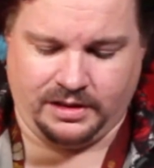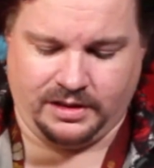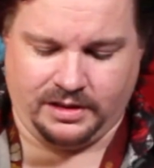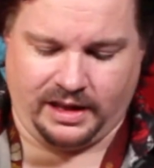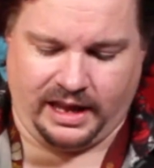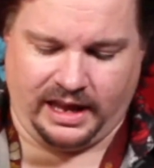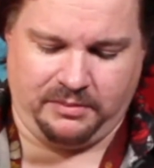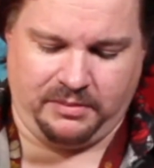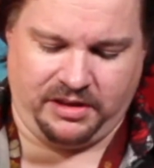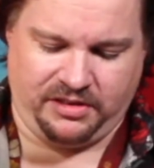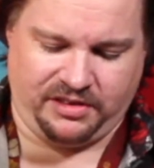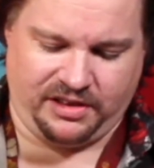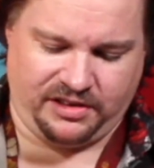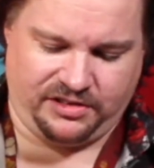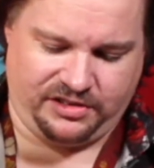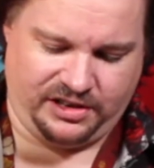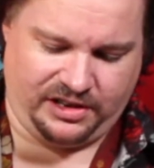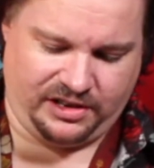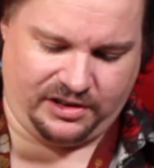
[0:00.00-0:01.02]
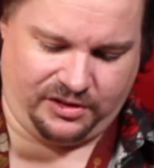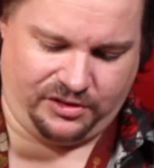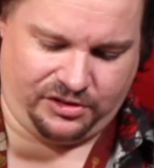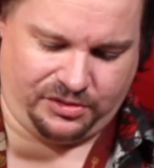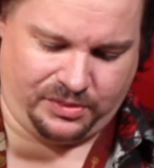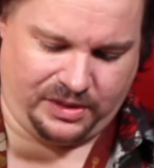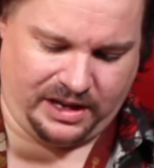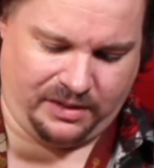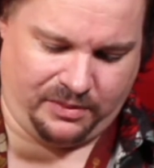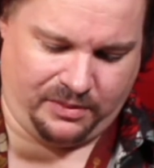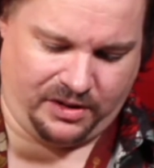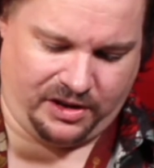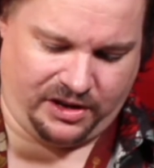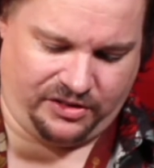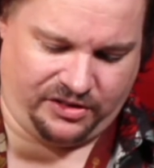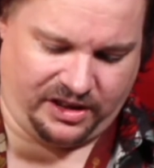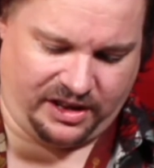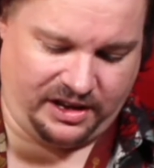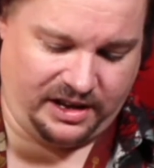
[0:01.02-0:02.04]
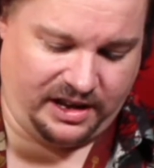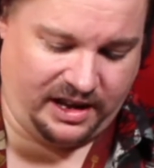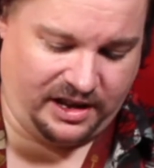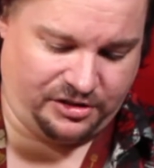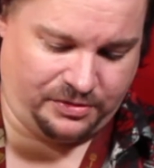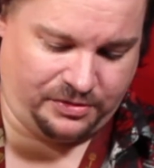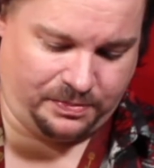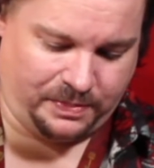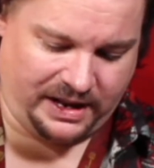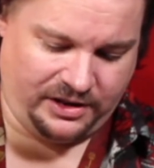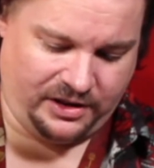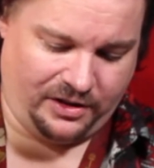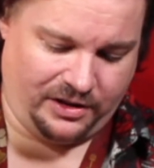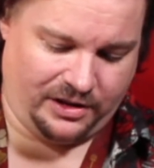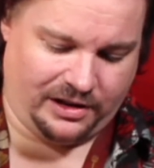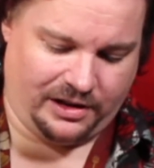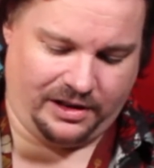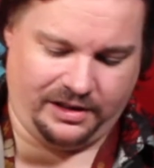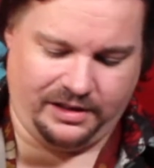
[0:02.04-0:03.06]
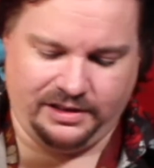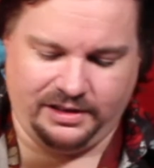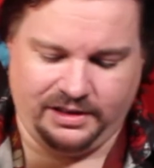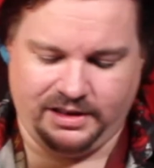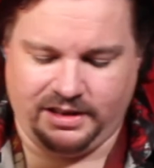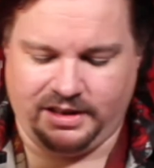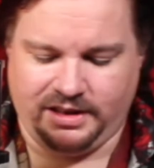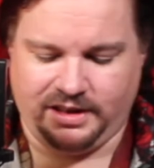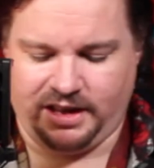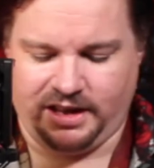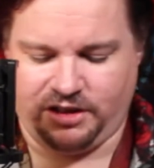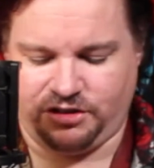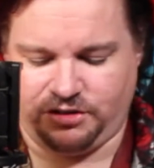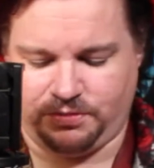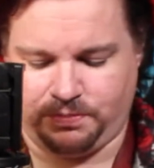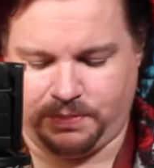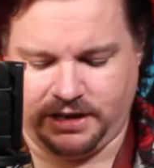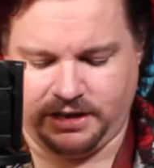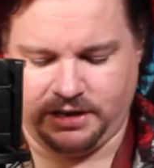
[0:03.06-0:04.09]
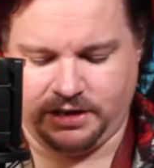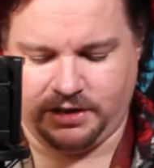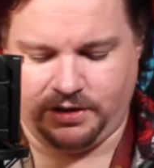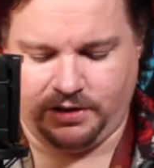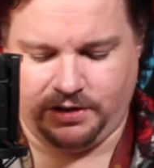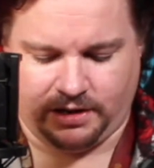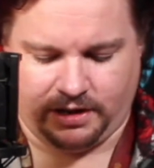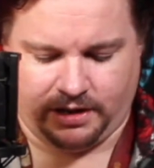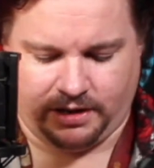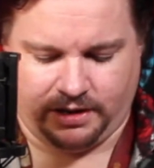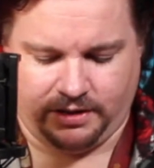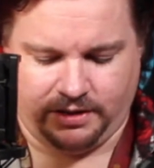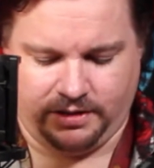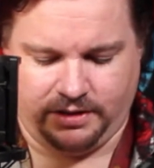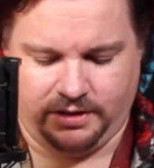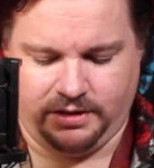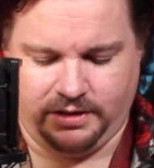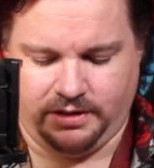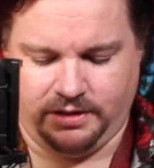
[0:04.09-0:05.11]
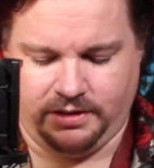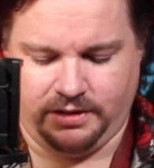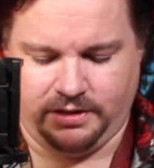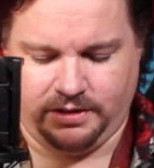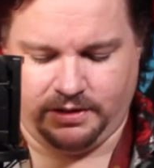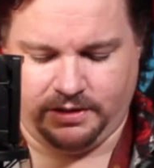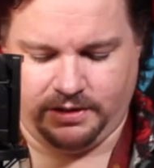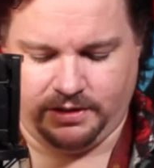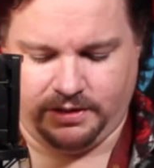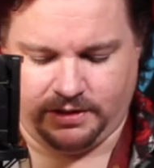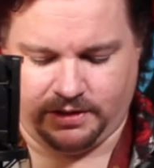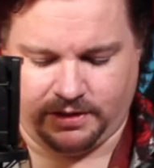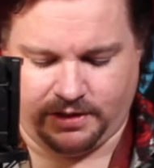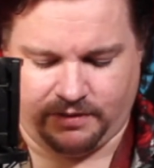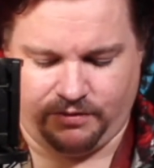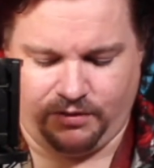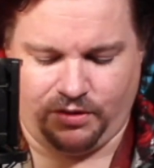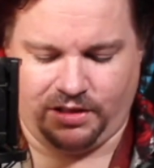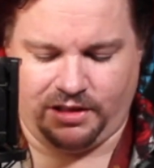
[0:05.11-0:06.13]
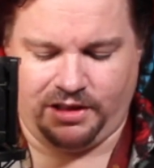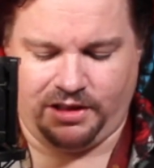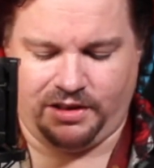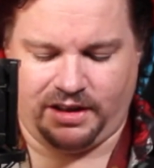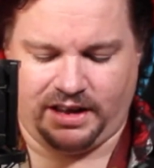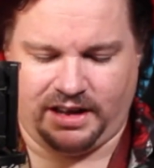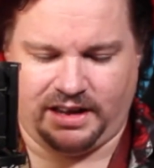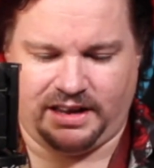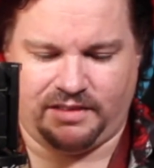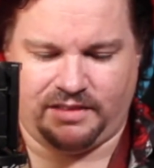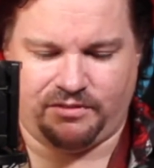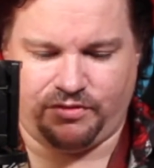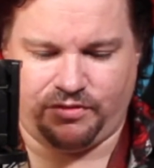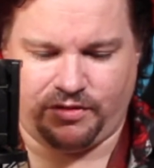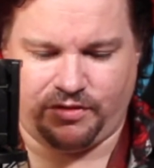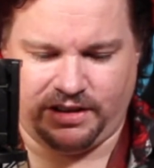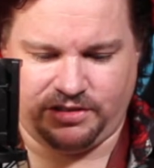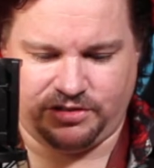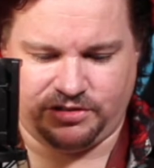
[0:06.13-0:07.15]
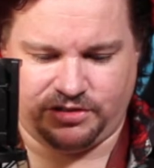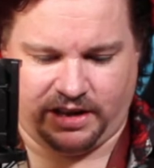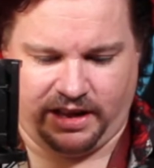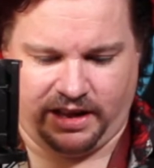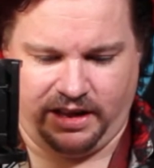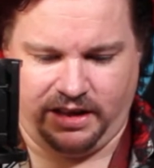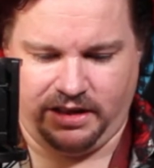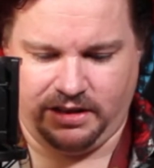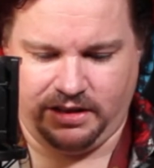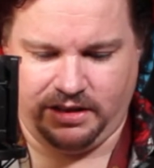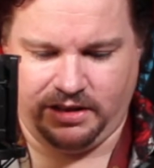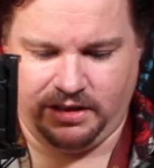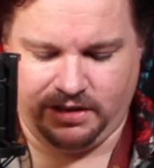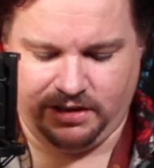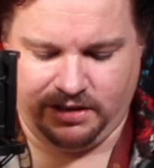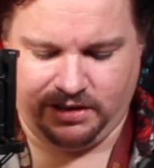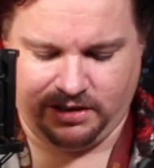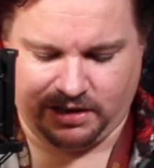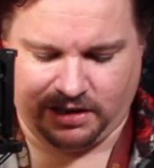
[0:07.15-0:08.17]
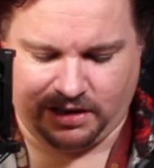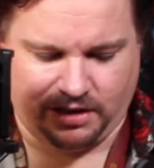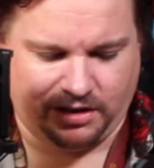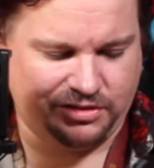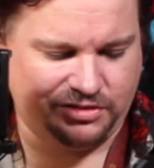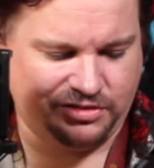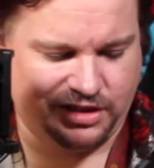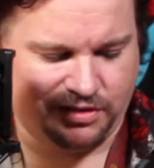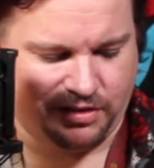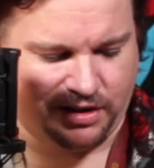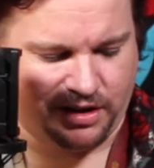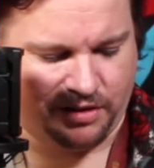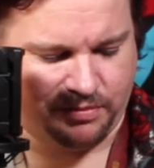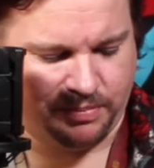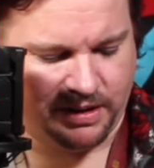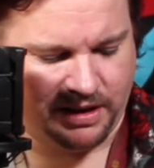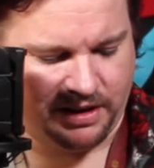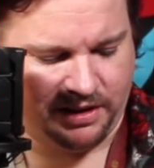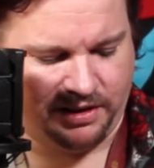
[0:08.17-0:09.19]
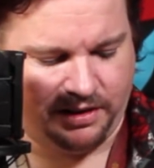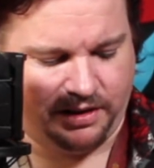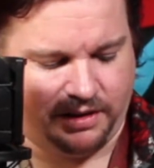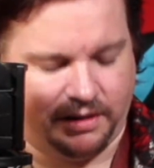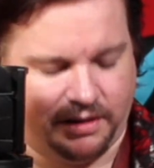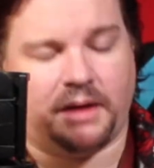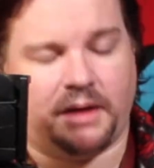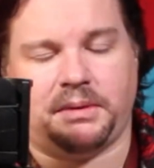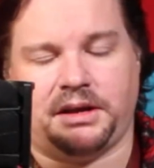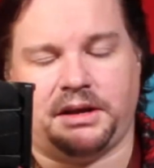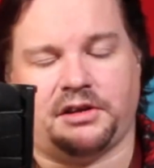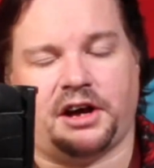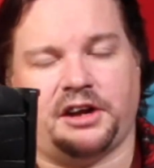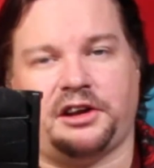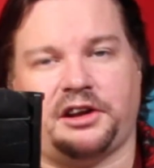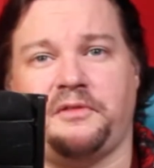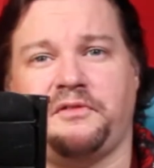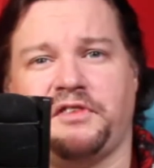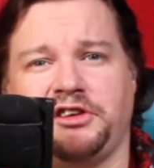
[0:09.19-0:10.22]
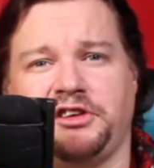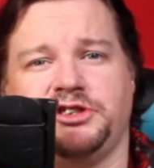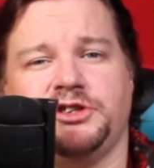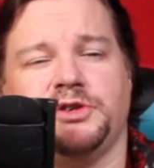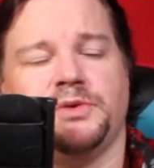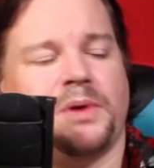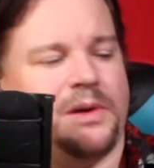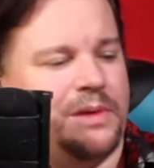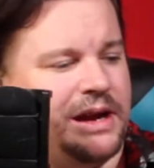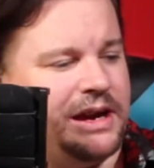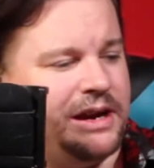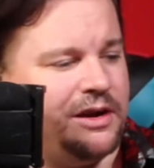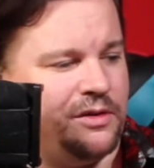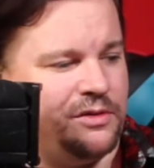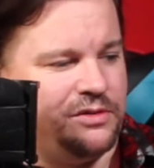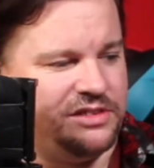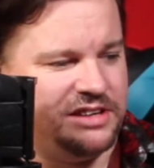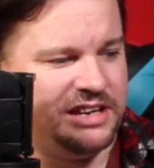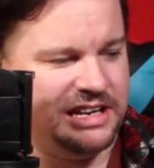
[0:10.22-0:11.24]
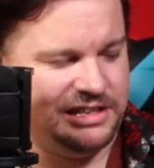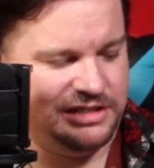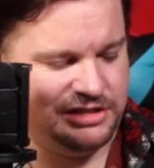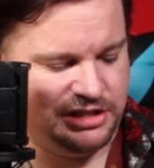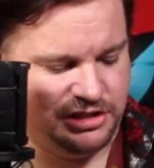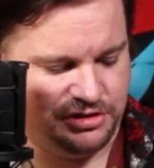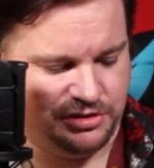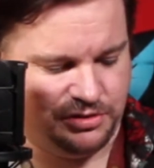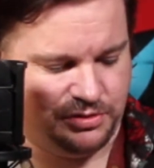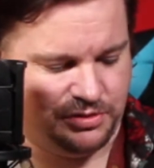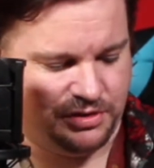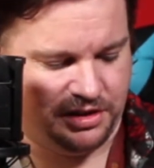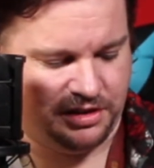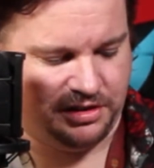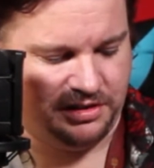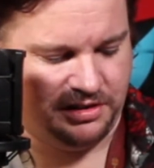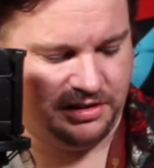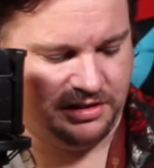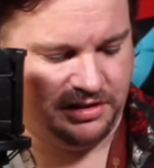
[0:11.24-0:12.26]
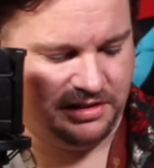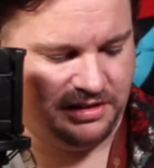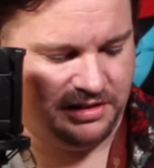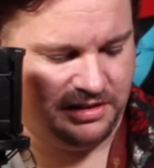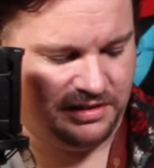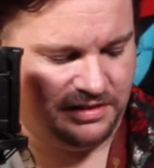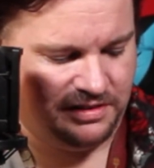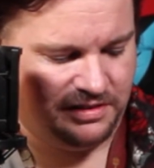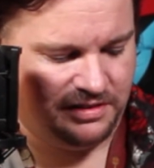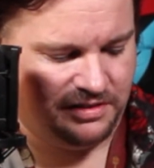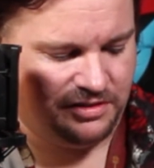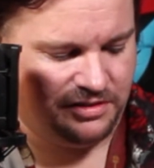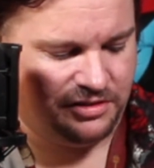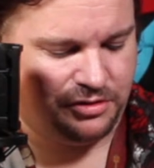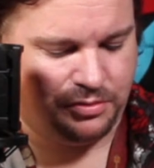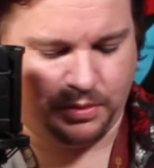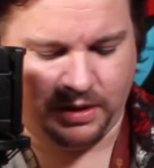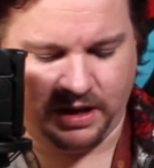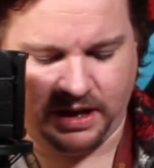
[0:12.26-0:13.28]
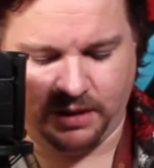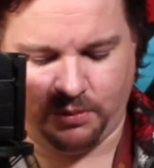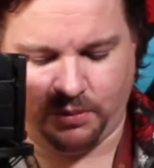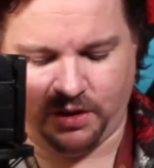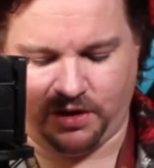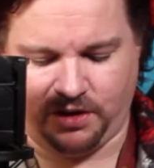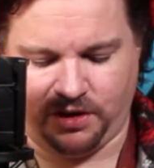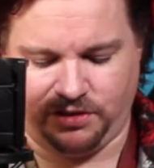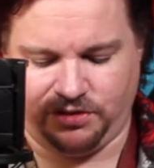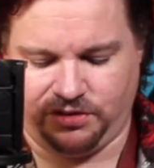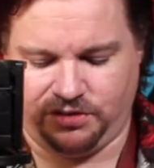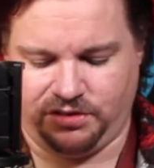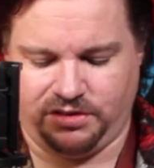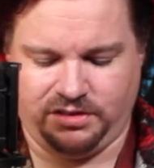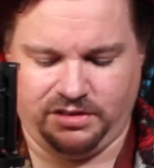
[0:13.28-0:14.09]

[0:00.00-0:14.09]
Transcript: Amy says she knows swear words in Espanol. Española. I've not learned any in French yet. And considering I've been learning, I mean, I don't think Duolingo teaches you the swear words.